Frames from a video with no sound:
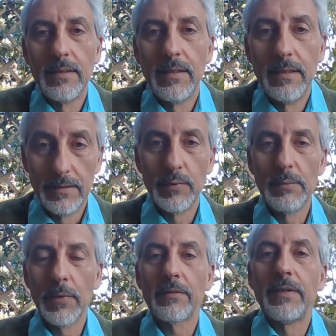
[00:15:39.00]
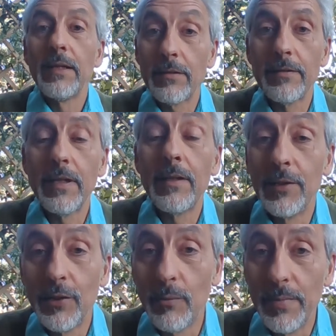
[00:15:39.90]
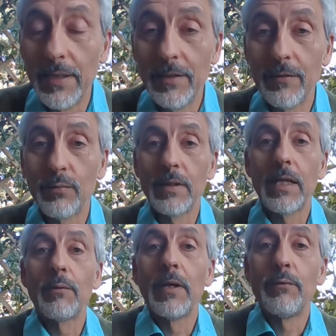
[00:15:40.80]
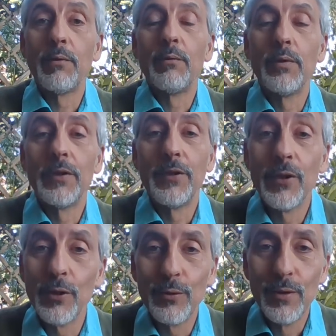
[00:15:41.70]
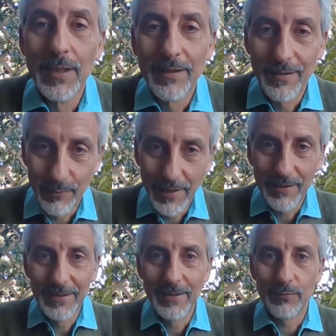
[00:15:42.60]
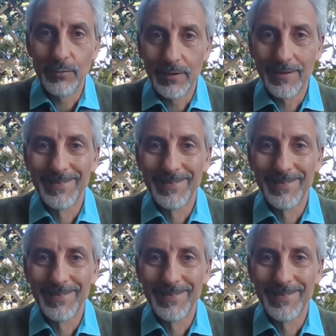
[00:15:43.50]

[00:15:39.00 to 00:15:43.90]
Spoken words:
And we must necessarily not be in this world, otherwise we wouldn't know that we are in this world.